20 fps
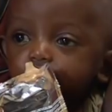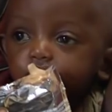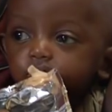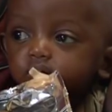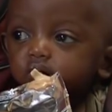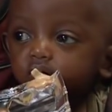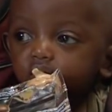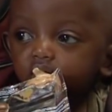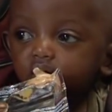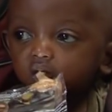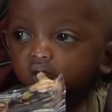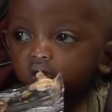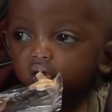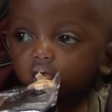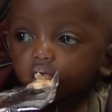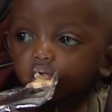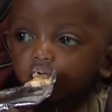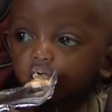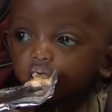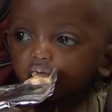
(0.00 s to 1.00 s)
severe acute
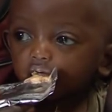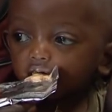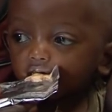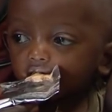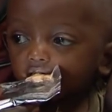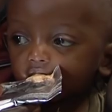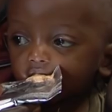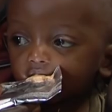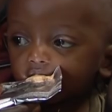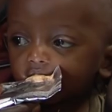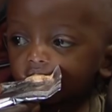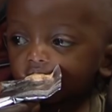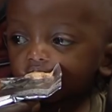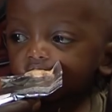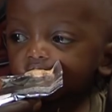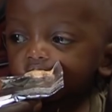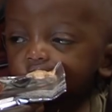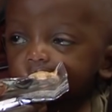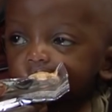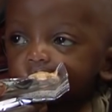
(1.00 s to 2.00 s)
malnutrition
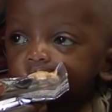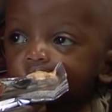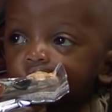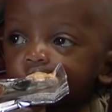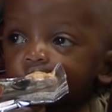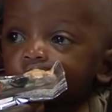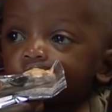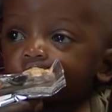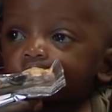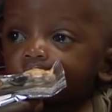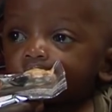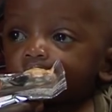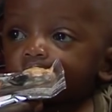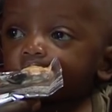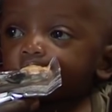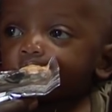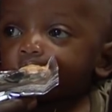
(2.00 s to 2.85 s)
on a daily basis